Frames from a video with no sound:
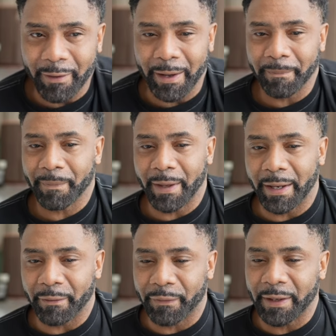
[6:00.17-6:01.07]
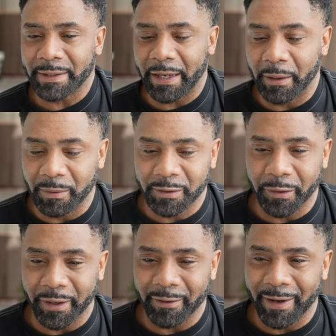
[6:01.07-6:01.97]
right, and the things that he was
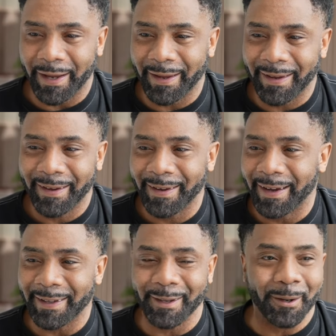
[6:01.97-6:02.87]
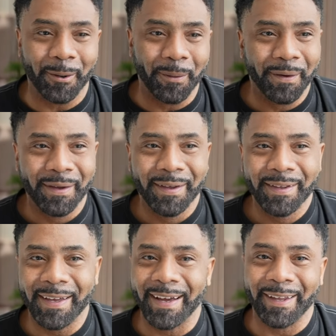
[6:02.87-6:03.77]
doing, right. I don't this know. This flies
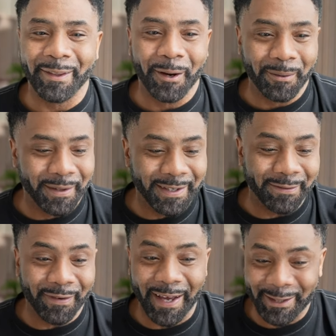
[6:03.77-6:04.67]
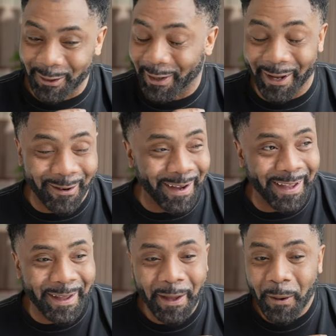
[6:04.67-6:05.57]
crazy. Yeah, I know this flies on it,
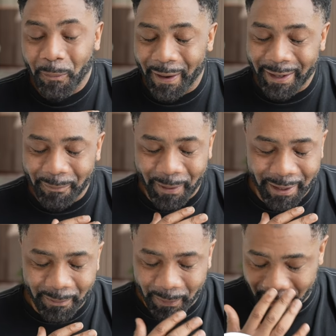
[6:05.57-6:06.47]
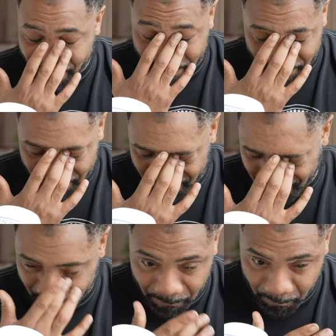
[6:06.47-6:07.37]
right? When when when
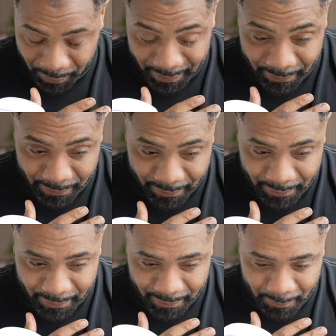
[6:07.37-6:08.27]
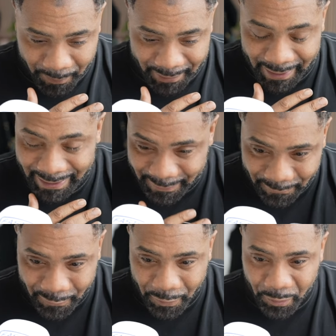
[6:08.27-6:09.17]
when when Tyson
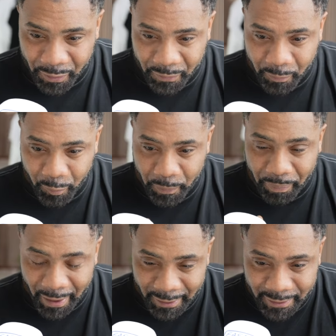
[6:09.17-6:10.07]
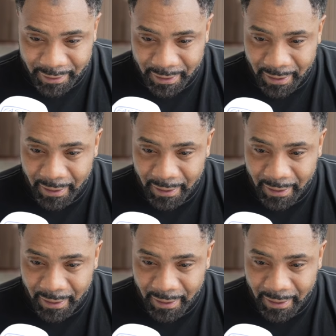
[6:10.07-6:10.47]
Fury would, would punch,